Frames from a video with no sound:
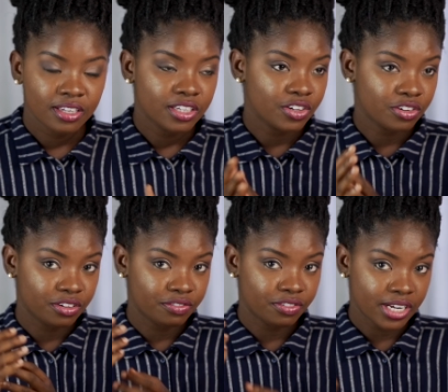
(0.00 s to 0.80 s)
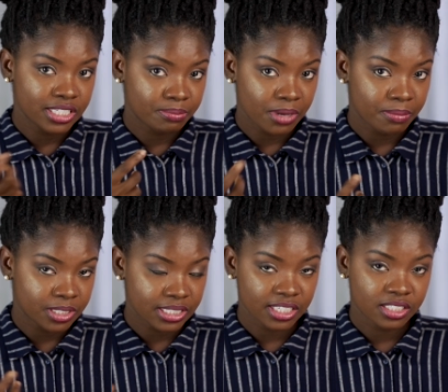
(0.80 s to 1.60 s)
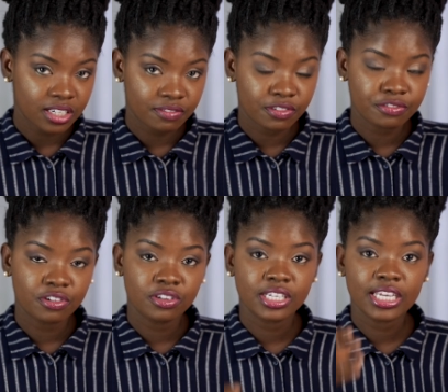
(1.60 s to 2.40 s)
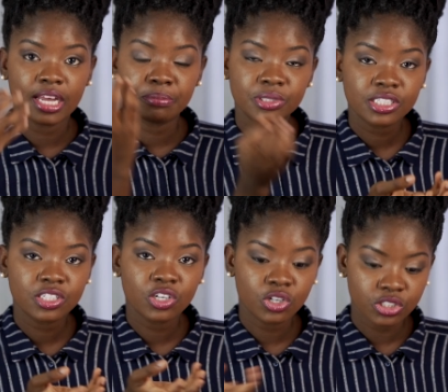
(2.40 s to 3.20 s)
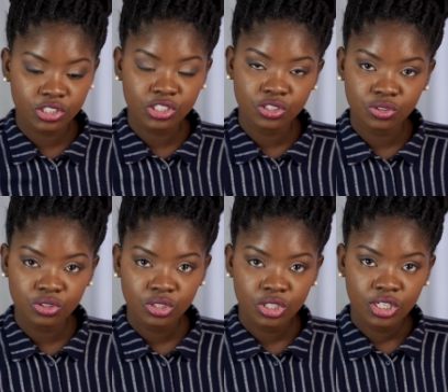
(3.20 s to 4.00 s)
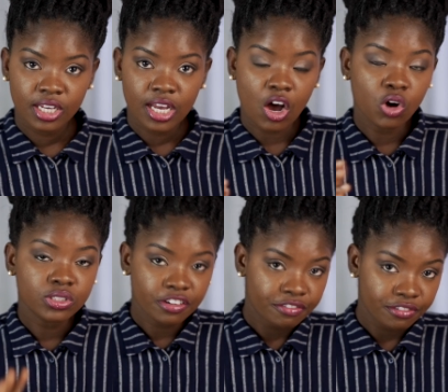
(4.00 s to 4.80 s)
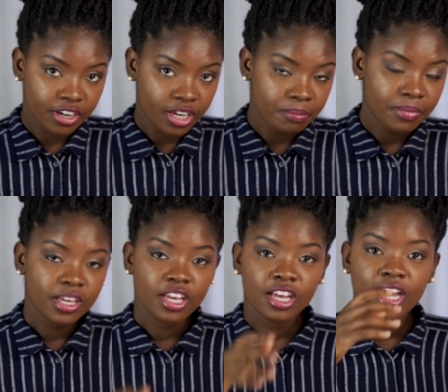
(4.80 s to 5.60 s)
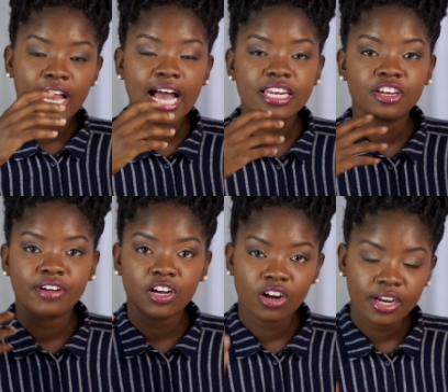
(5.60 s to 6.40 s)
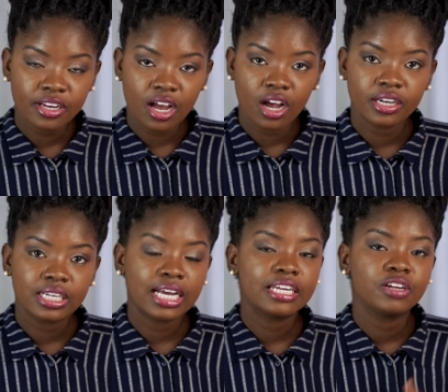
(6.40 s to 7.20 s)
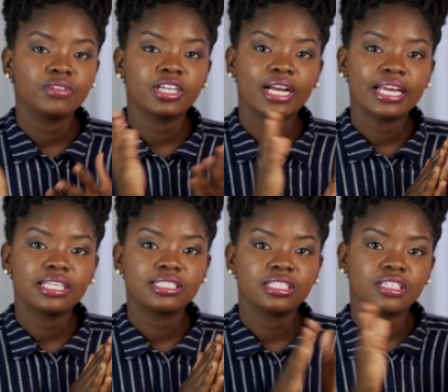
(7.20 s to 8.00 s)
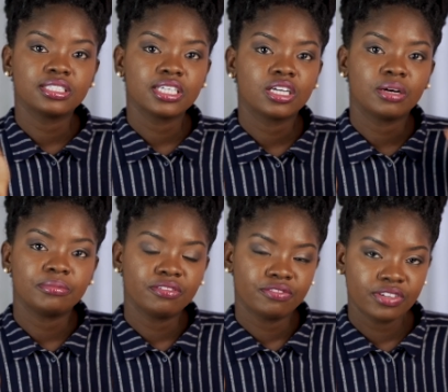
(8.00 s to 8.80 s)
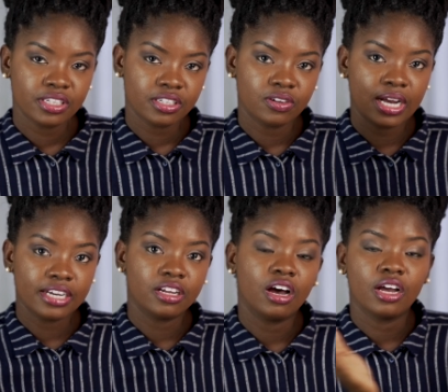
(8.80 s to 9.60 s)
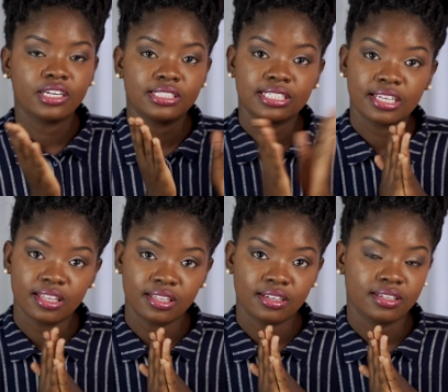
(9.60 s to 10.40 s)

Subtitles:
You know, the voice memo section of the phone, you can put it close to you, out of frame, and you record the audio, and then when you're editing, you sync up the video and the audio together.